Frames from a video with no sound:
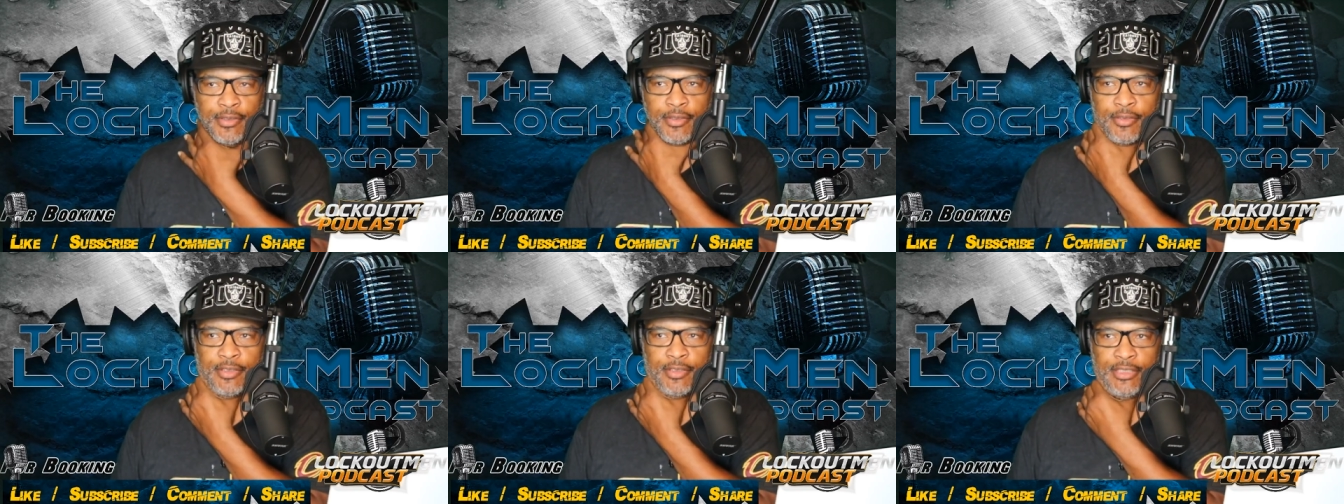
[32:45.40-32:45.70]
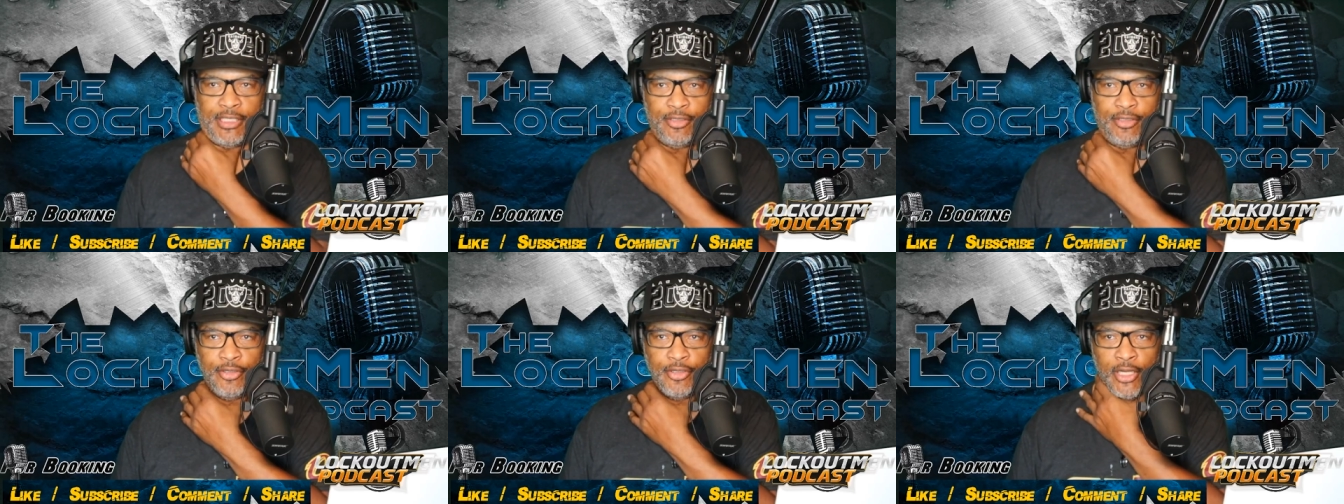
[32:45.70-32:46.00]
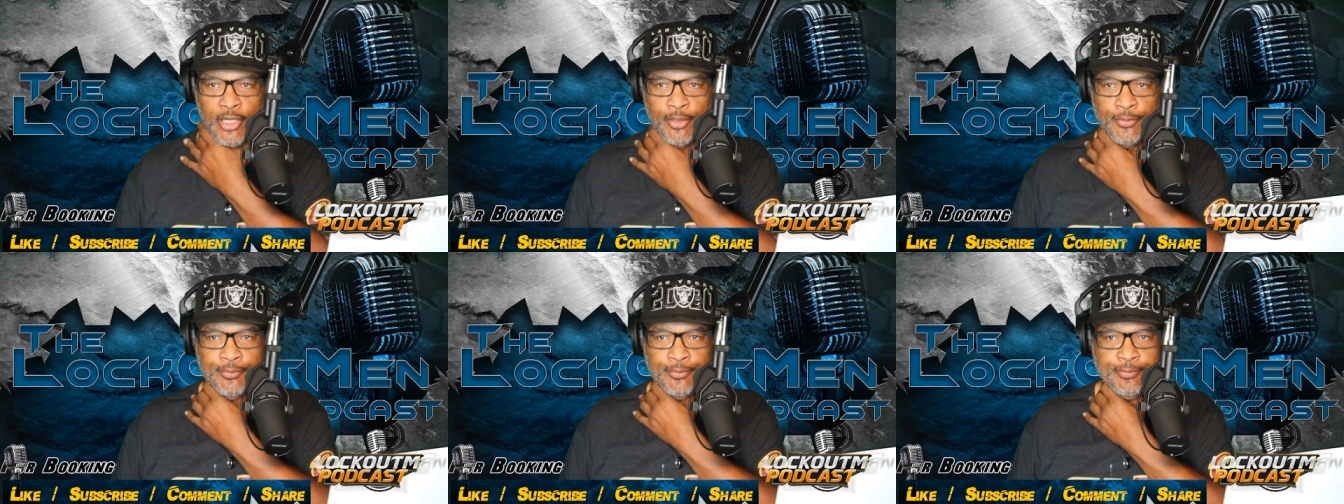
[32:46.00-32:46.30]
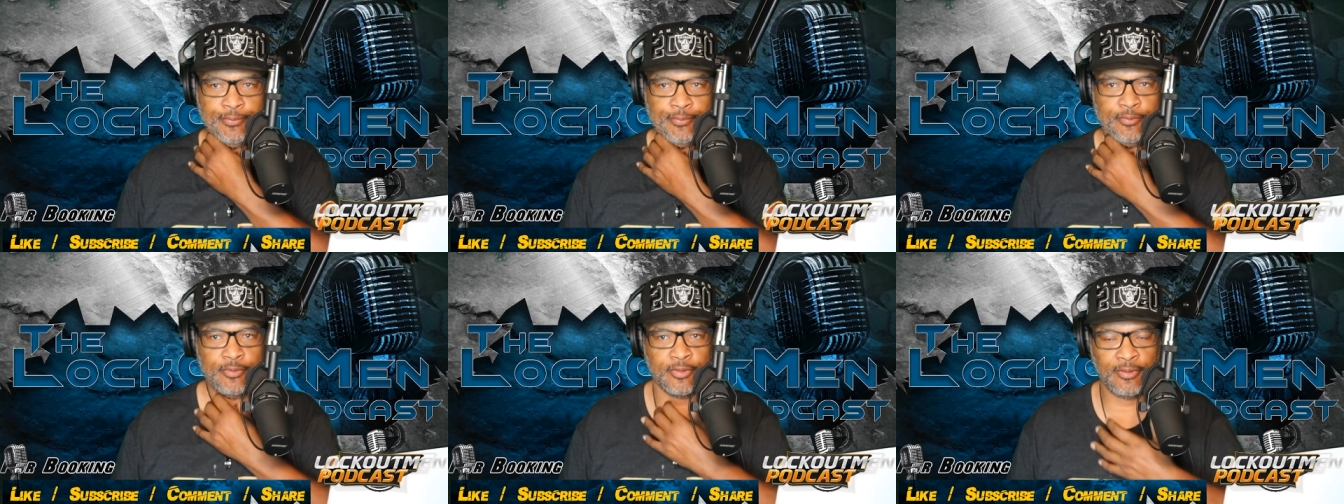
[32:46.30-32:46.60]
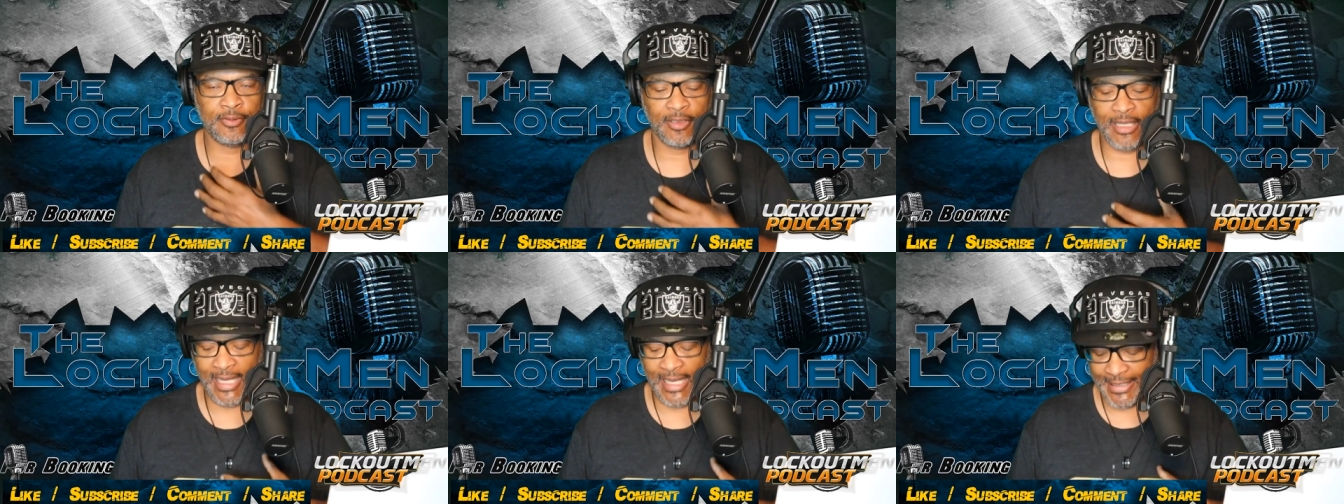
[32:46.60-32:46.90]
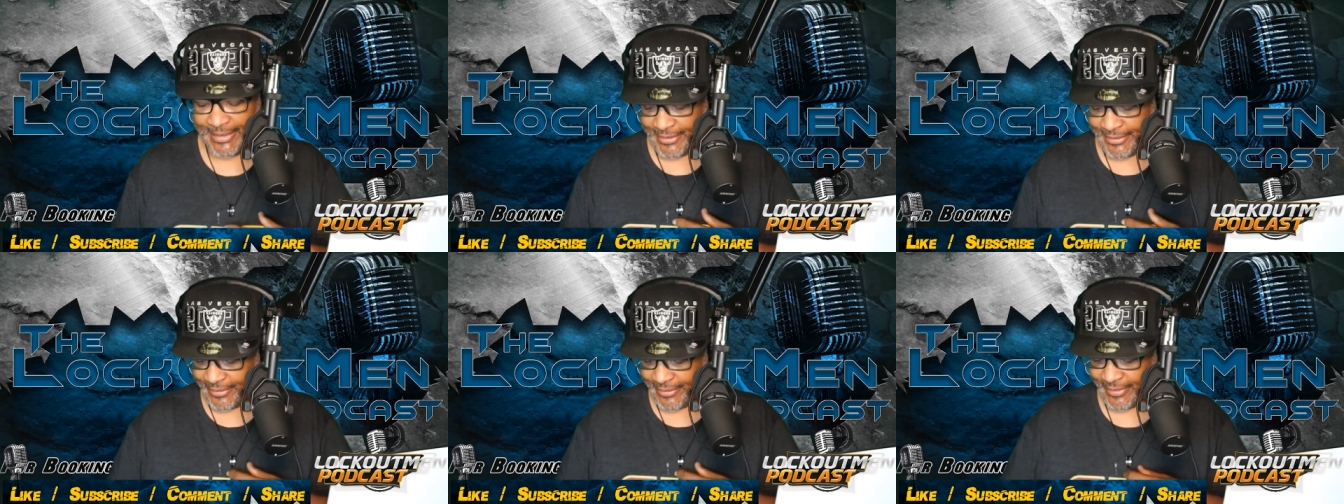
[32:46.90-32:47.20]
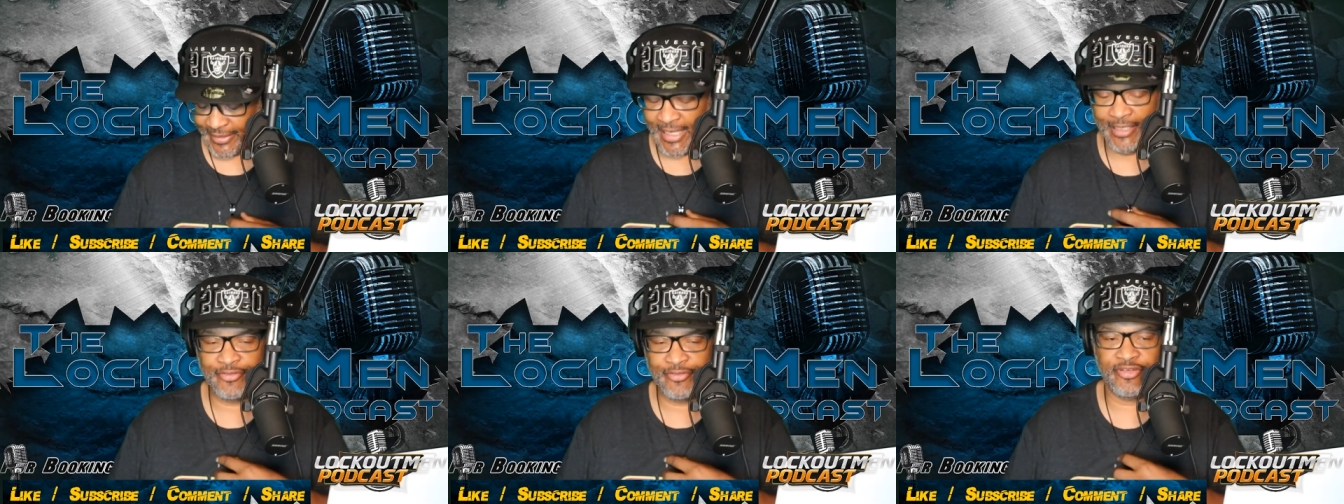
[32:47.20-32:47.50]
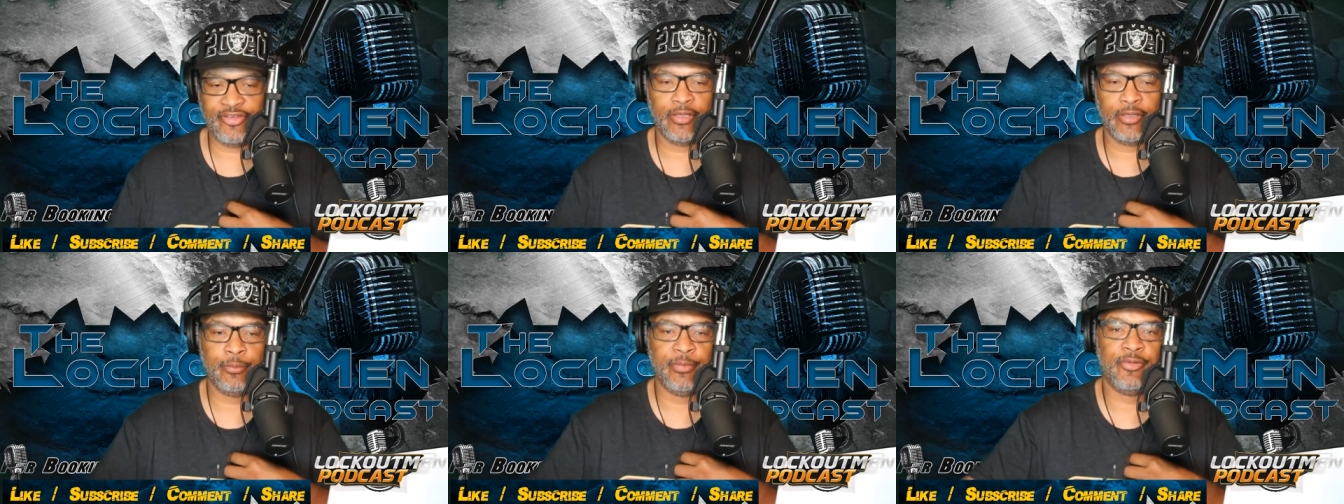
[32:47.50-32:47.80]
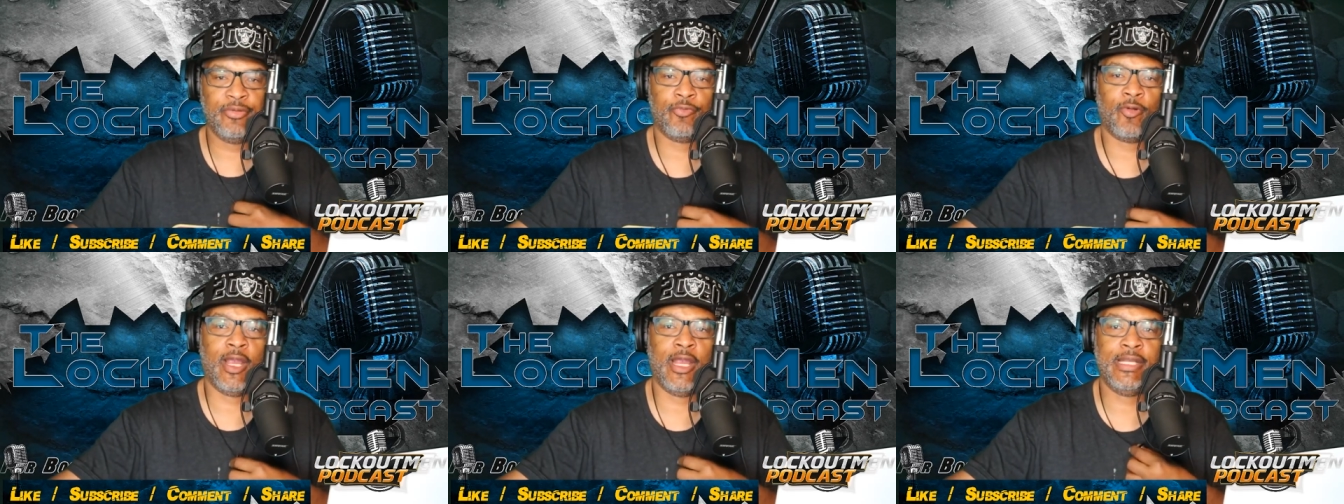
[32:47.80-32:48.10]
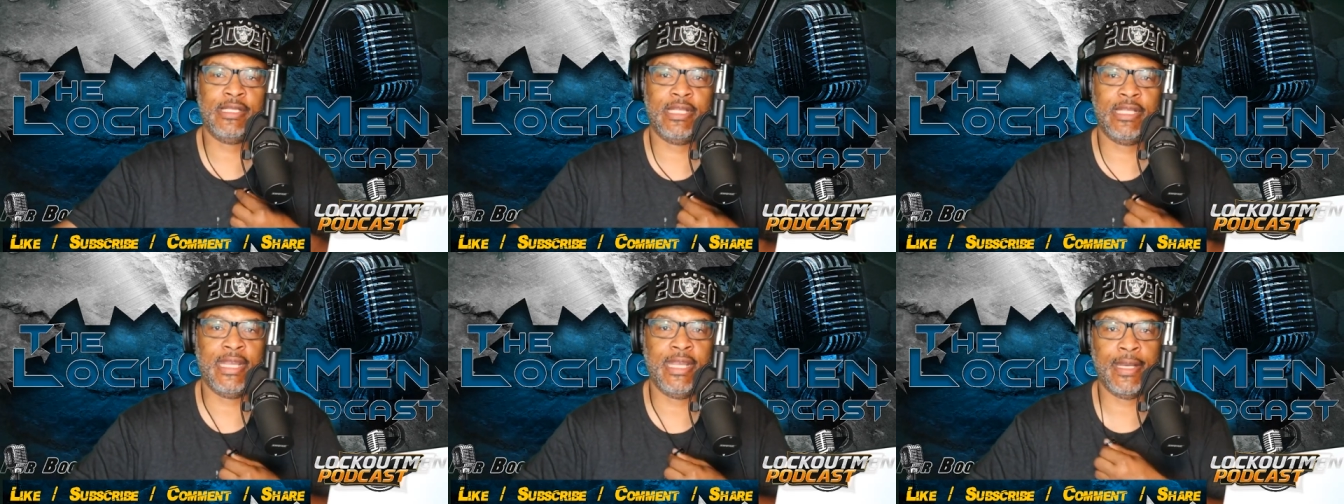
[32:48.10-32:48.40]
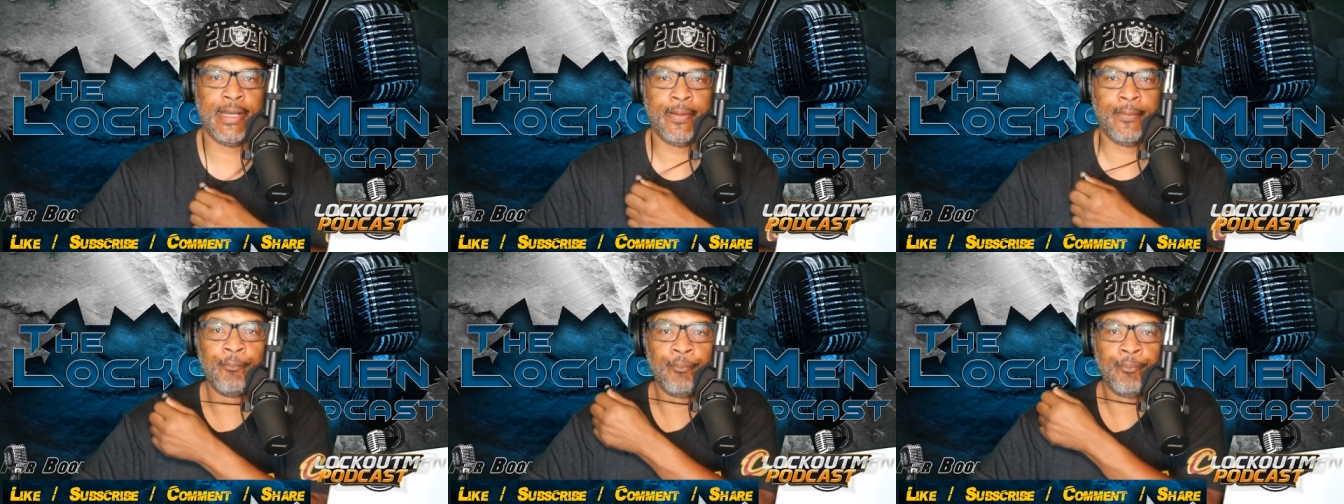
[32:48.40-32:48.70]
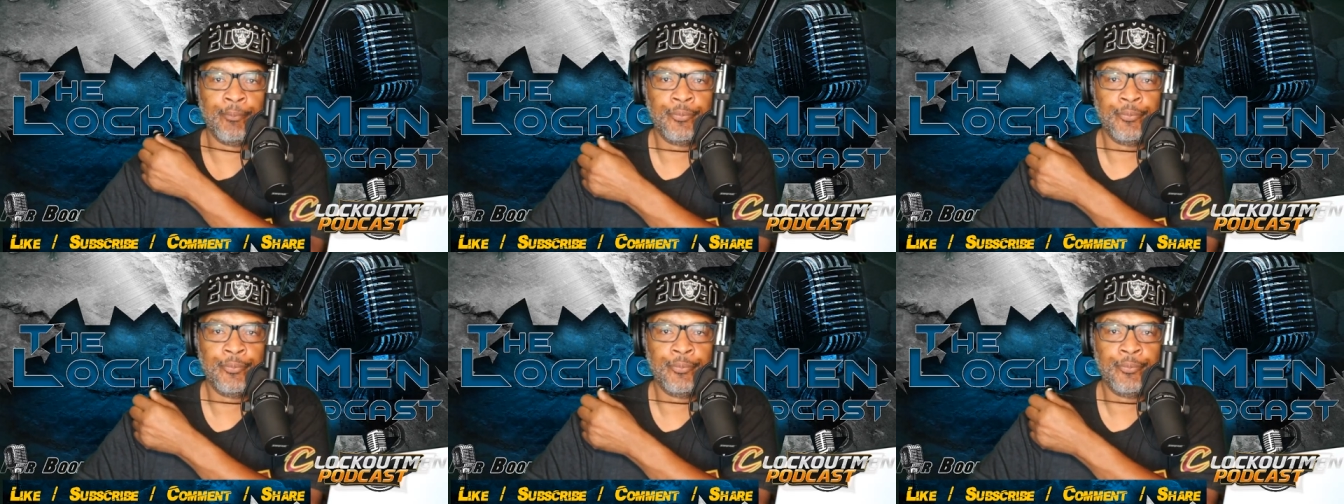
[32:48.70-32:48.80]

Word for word: you know, like that gentleman right there,